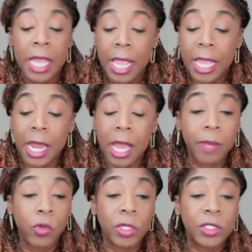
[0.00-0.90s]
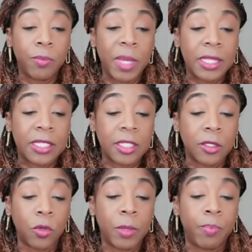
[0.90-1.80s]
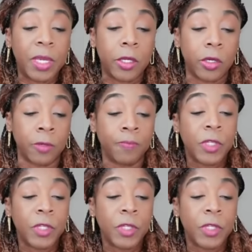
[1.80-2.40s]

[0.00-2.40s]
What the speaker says: and I'm going to make this a little bit bigger